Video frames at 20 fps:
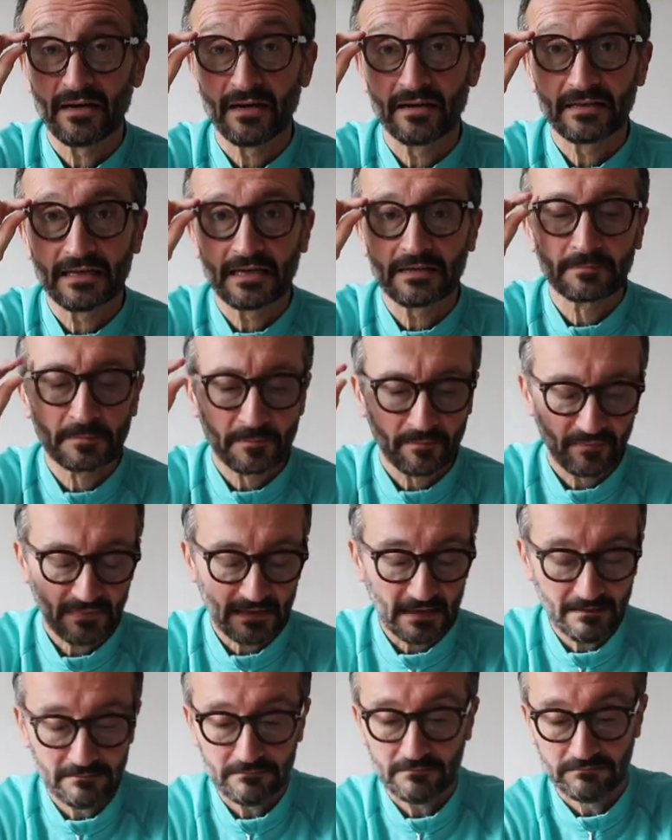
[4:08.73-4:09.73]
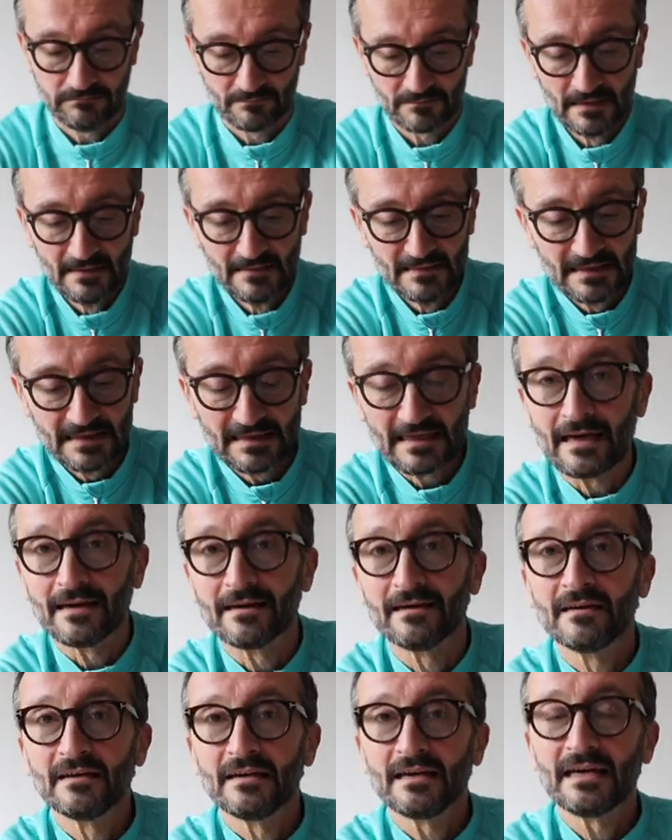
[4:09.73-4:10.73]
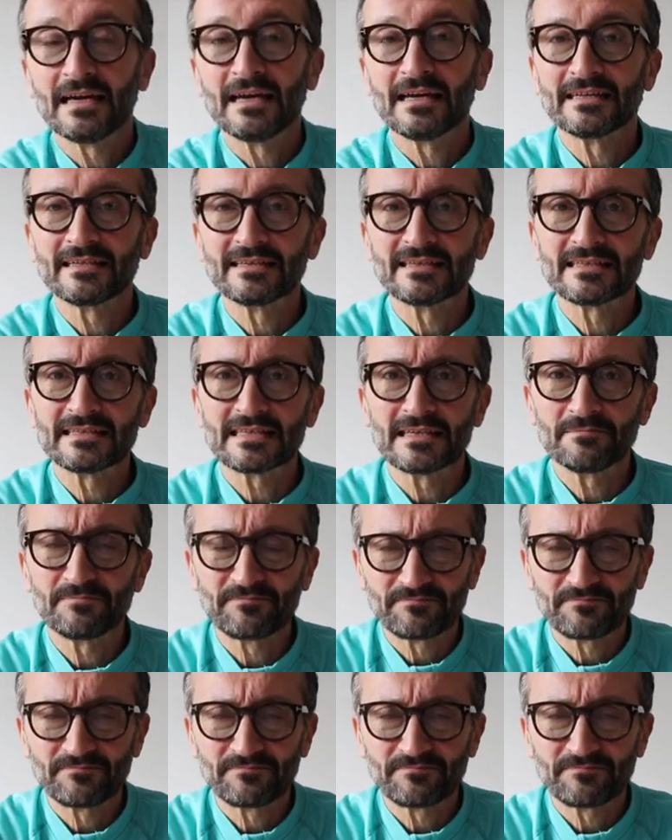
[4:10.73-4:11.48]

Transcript: aren't they? Yeah. And